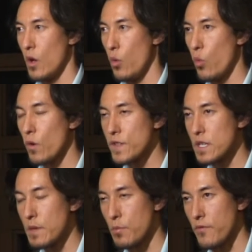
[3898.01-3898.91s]
Wars
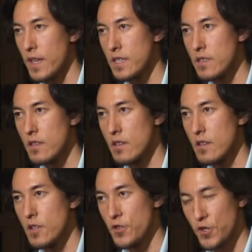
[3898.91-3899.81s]
can be prevented
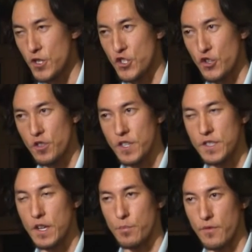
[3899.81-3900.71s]
just as surely as
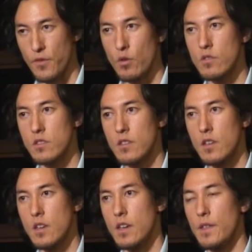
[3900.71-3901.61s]
they're provoked,
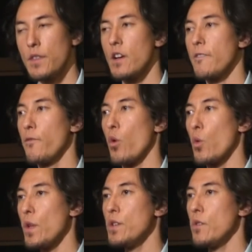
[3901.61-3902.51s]
and therefore we